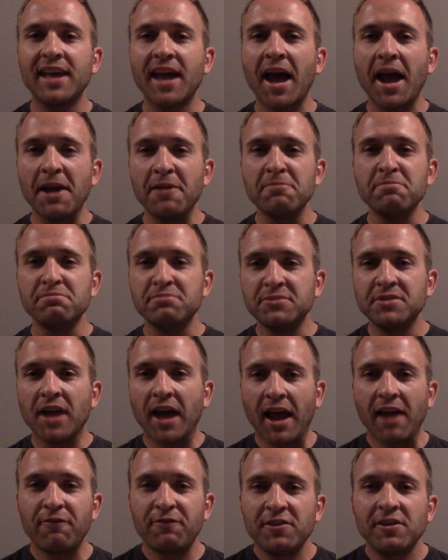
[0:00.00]

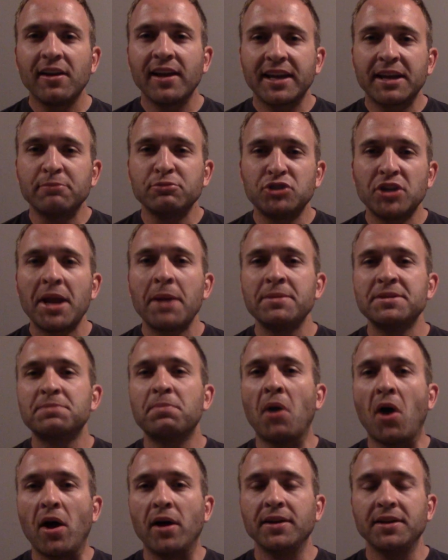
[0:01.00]
I'm James
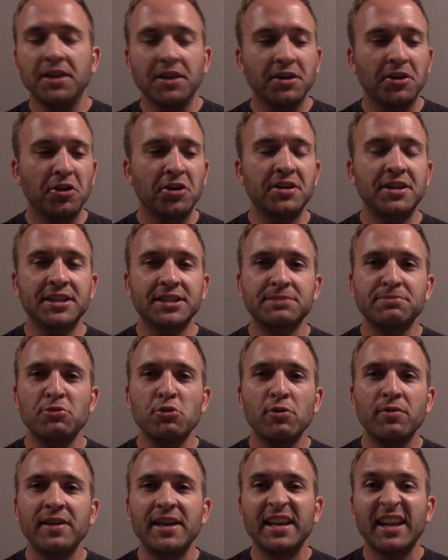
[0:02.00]
Bond in this
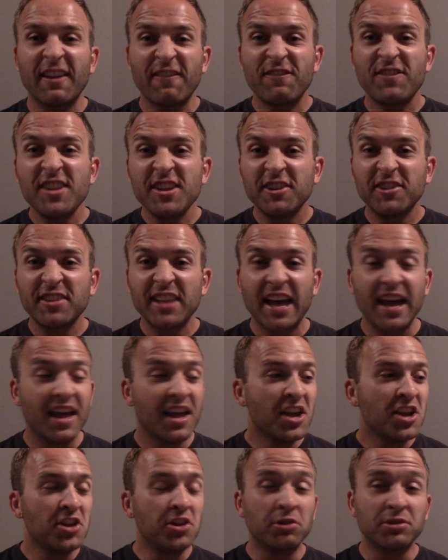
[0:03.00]
movie, and I feel that,
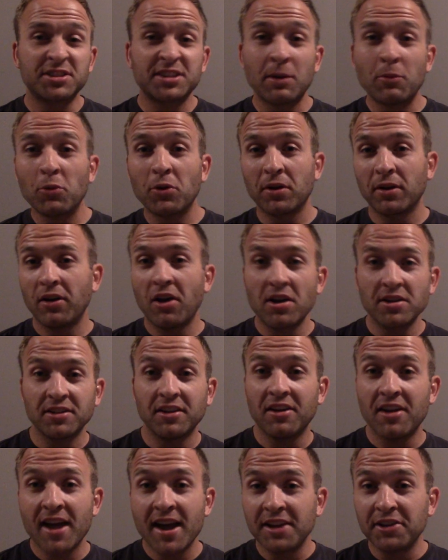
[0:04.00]
you know, somewhere along the
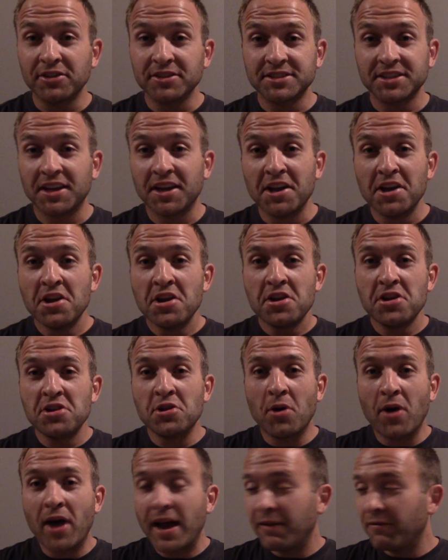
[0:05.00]
line there's a, you
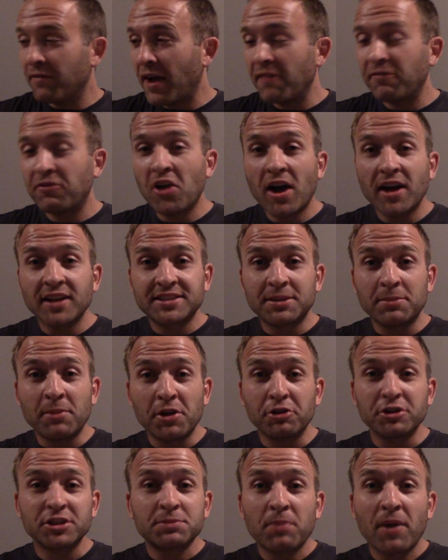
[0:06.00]
know, I've got some
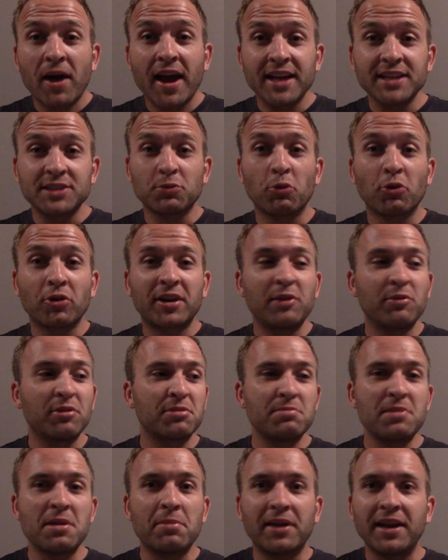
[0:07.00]
other spies working with
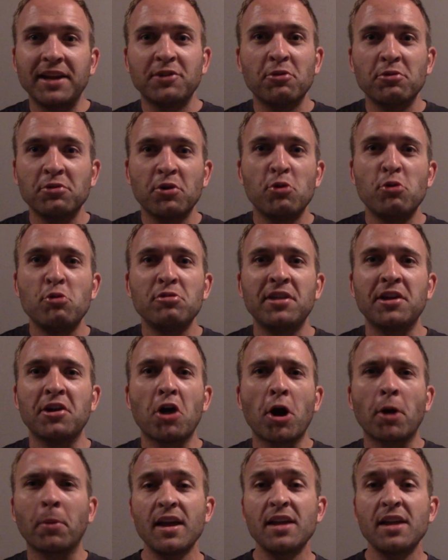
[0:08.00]
me, but I don't know who they are.